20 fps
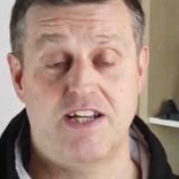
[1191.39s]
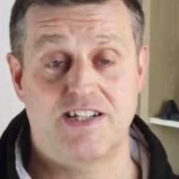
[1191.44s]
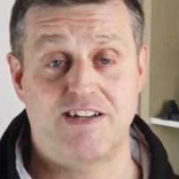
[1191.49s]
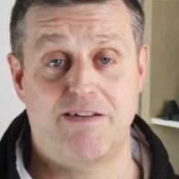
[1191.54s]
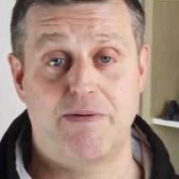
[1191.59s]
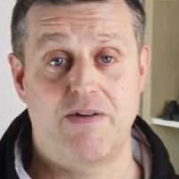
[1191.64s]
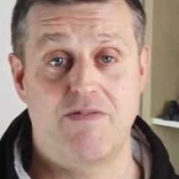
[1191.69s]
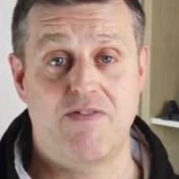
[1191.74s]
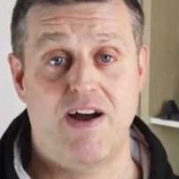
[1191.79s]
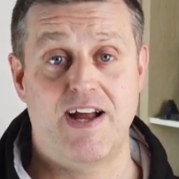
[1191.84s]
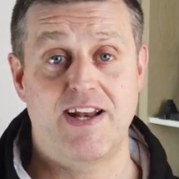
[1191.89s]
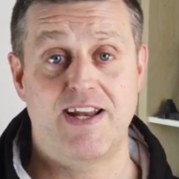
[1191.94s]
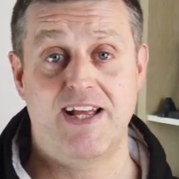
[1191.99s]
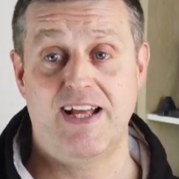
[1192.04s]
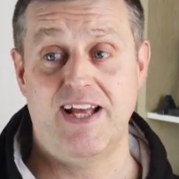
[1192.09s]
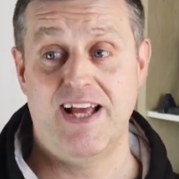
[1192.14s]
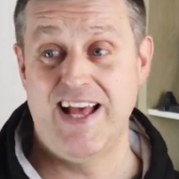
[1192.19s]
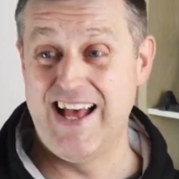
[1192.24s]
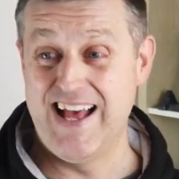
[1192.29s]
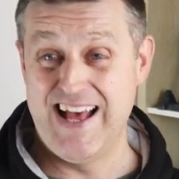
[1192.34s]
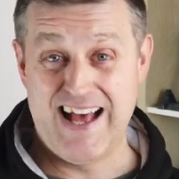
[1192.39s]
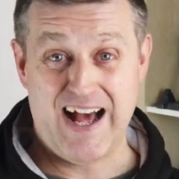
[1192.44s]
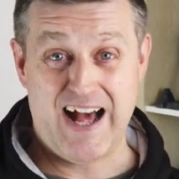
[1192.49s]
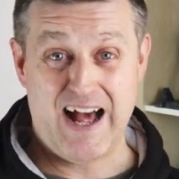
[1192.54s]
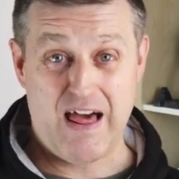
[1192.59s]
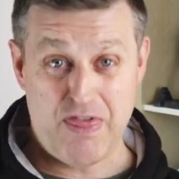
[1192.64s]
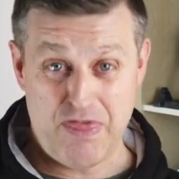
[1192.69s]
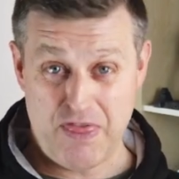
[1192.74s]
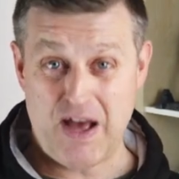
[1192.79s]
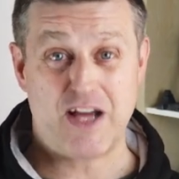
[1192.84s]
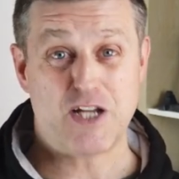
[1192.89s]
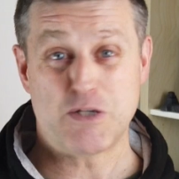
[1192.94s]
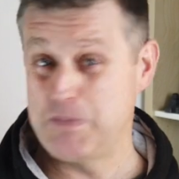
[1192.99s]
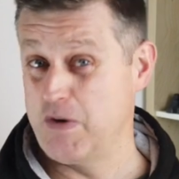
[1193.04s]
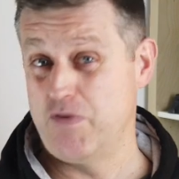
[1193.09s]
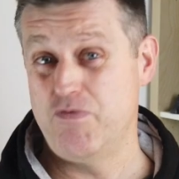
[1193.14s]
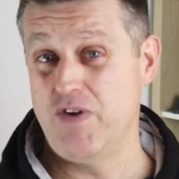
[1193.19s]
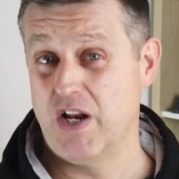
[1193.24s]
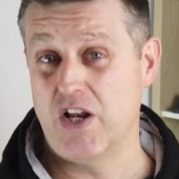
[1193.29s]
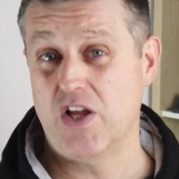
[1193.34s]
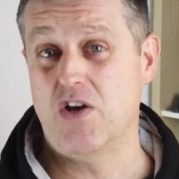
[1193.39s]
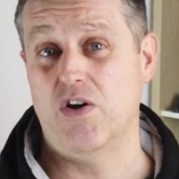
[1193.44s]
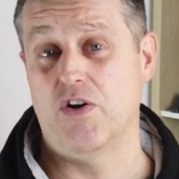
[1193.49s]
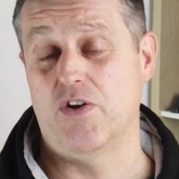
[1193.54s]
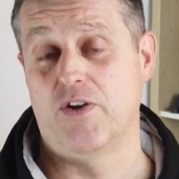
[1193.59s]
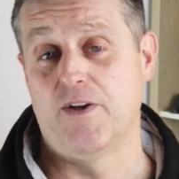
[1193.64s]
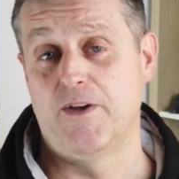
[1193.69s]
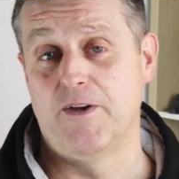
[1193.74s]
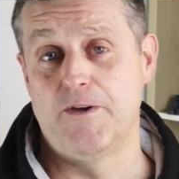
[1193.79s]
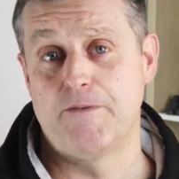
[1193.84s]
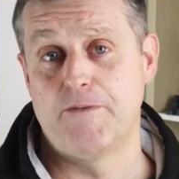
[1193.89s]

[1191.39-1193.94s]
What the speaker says: as I've been riding, and that has been really good.